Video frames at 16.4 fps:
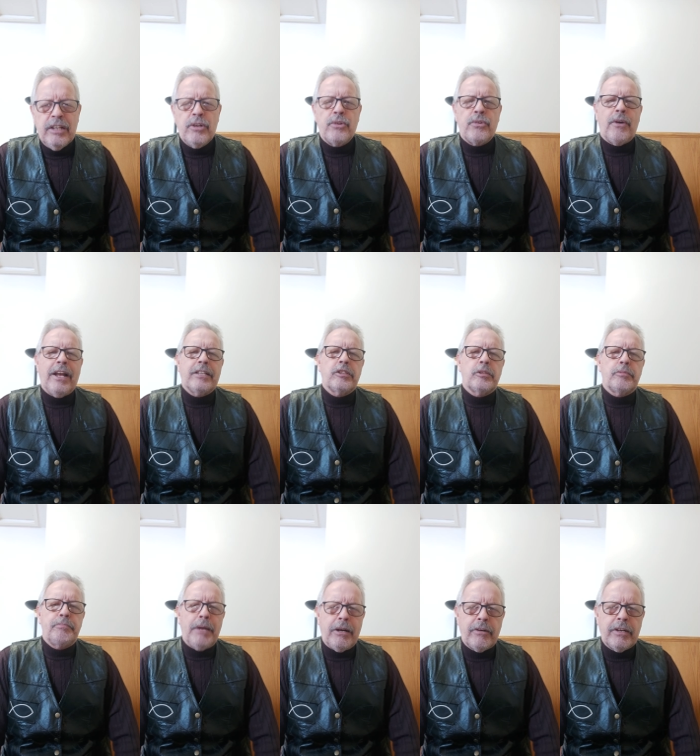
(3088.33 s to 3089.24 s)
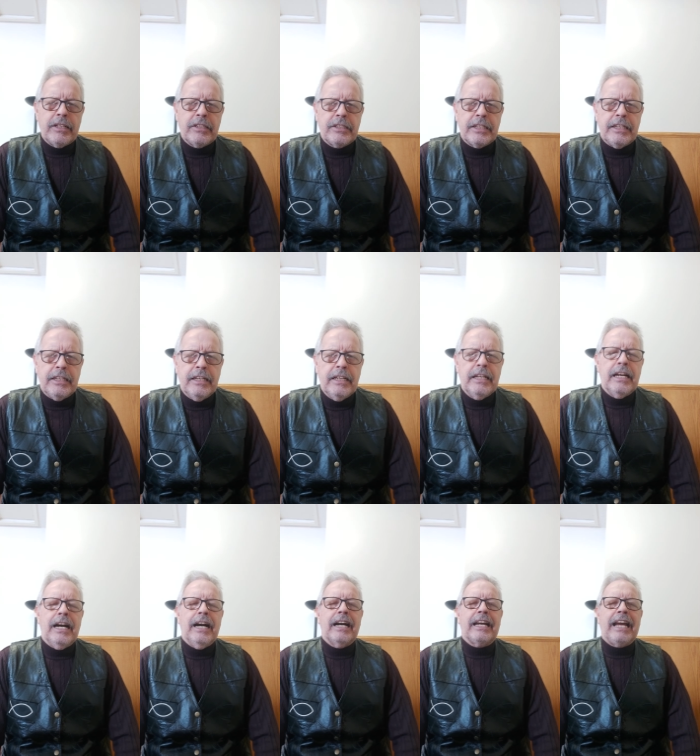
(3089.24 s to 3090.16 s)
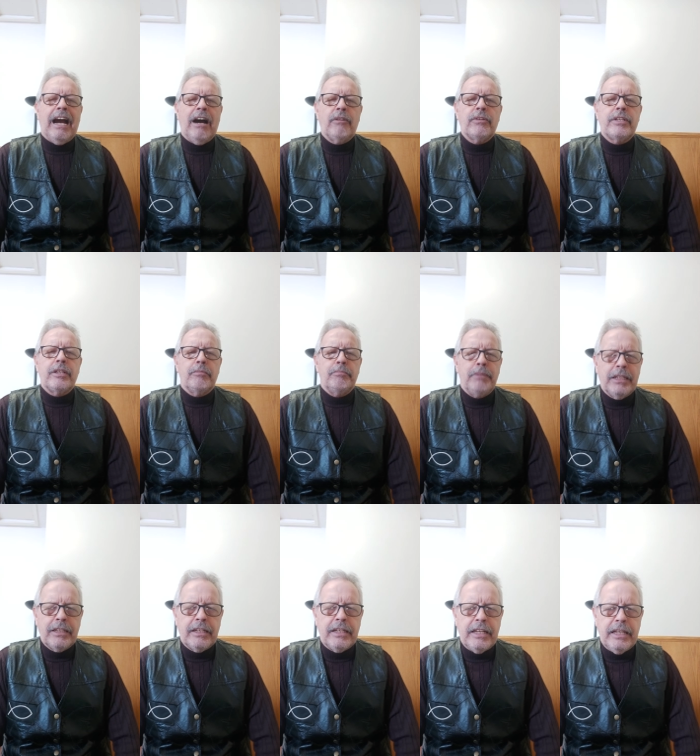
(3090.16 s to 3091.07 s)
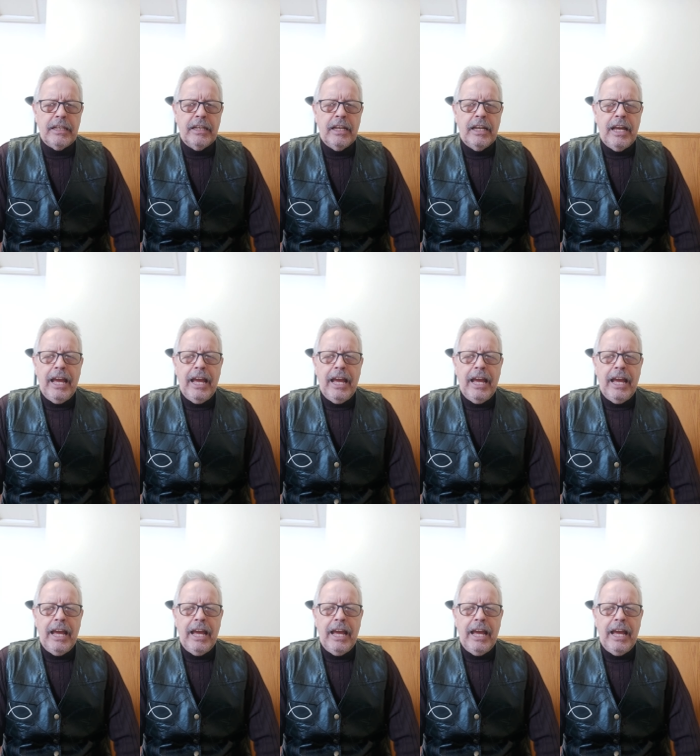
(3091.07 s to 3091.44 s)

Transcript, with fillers: transparency, accountability,